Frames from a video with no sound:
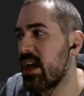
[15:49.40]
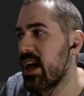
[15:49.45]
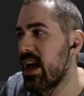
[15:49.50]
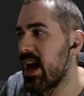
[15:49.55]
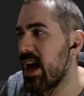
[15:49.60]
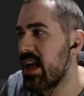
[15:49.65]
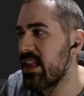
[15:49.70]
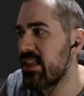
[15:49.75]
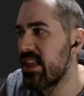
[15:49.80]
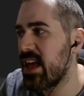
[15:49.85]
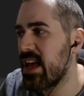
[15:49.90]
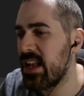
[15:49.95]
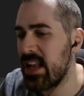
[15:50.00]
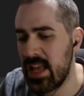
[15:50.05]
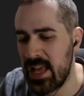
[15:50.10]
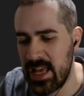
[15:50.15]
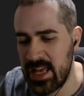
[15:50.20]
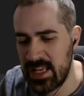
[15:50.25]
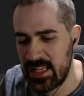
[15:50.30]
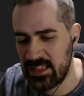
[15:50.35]
and then
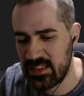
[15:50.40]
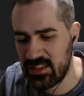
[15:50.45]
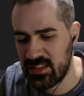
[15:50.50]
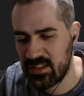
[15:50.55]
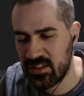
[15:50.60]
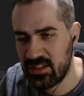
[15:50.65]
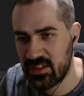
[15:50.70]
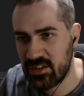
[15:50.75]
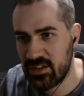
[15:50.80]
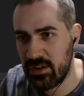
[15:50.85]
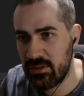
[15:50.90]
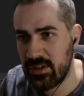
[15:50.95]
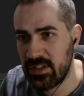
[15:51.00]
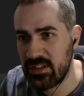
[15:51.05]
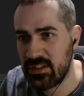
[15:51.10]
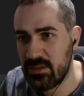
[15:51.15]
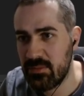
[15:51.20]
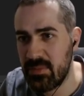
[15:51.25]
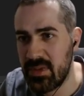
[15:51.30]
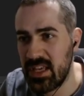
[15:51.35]
it's going
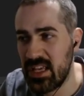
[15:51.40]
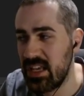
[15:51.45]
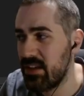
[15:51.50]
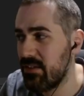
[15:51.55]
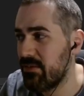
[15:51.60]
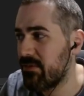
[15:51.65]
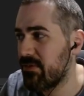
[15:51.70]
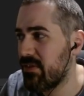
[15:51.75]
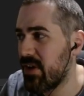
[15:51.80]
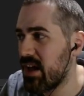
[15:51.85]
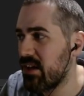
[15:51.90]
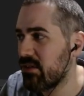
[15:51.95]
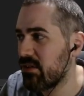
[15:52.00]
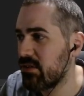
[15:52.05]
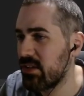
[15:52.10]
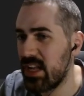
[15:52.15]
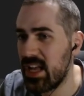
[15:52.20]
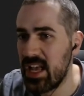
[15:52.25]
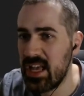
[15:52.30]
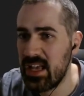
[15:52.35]
to be file
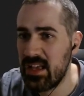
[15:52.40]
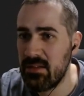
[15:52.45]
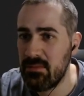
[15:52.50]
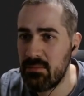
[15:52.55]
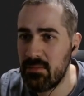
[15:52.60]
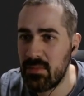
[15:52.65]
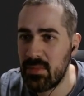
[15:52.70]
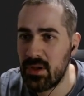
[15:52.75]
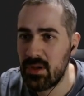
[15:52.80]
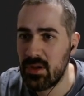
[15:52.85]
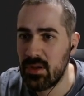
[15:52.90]
name